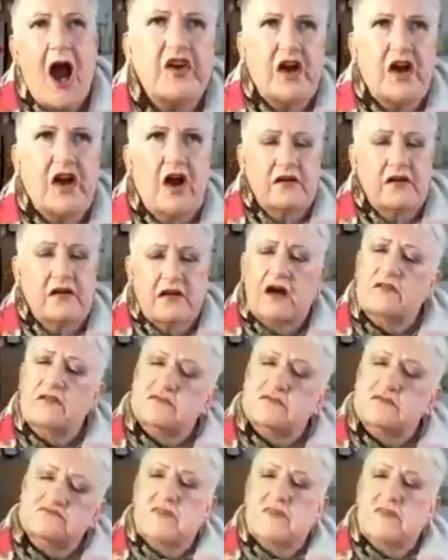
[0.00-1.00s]
hard on you.
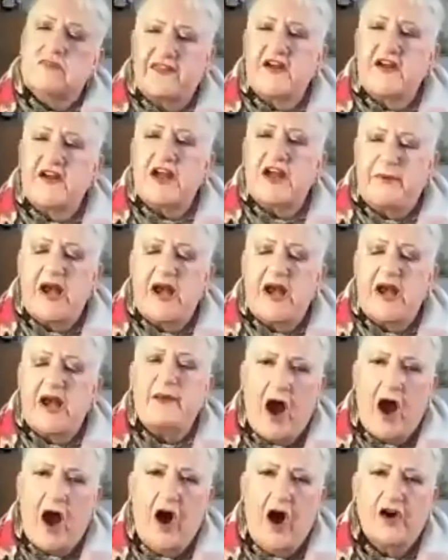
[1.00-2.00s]
Uh, uh, mm, I think
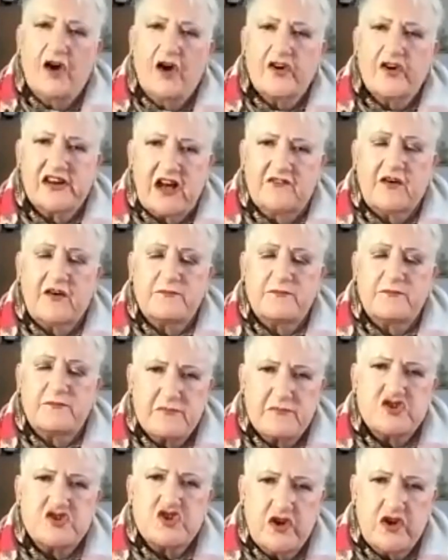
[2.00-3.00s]
you are being a bit hard on
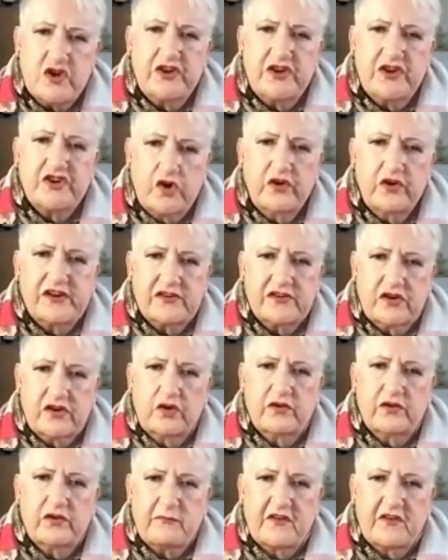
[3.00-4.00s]
yourself. I'm, I'm sure you
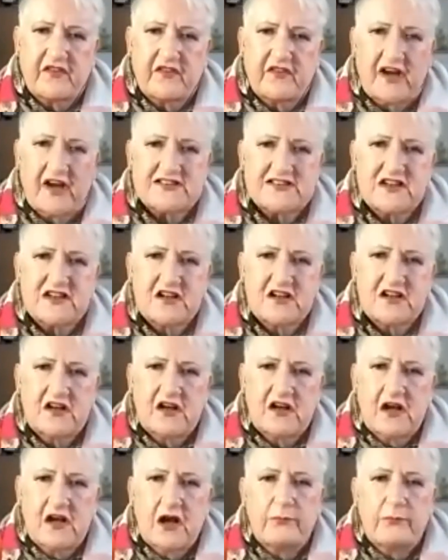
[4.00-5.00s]
do do some of it.